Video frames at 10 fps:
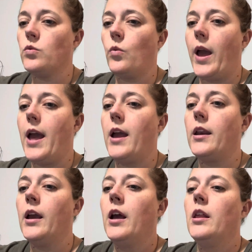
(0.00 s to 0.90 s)
when
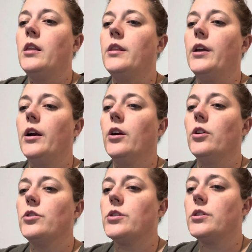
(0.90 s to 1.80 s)

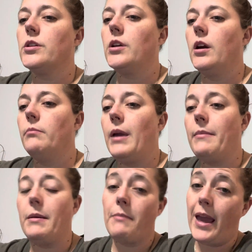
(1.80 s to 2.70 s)
there's
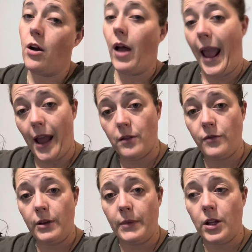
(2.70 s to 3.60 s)
maybe male and
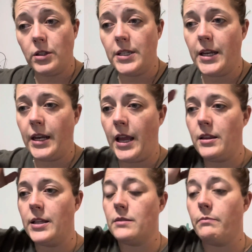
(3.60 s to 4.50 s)
female DNA
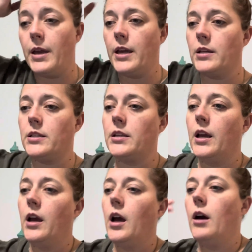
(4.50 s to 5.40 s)
that's mixed,
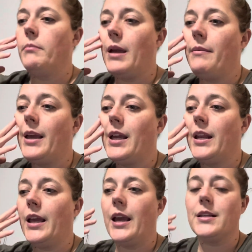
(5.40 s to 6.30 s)
maybe in a
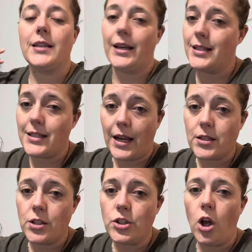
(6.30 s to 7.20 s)
case like a sex
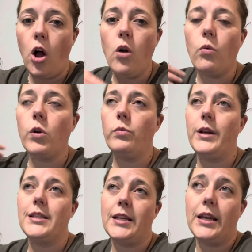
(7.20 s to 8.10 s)
assault where we
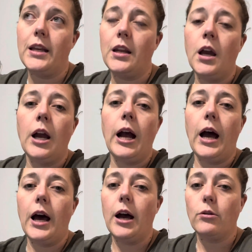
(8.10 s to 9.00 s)
did
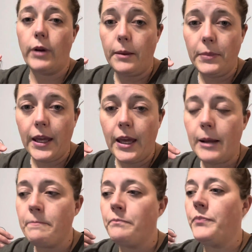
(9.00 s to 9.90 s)
a rape
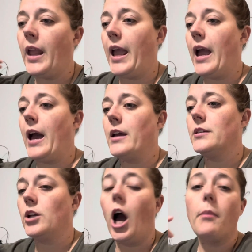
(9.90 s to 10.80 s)
kit
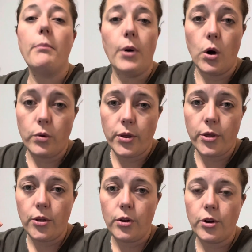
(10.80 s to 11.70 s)
and got
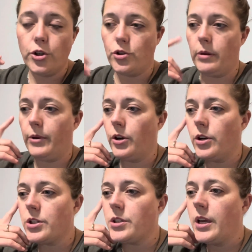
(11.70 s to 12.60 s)
both contributors.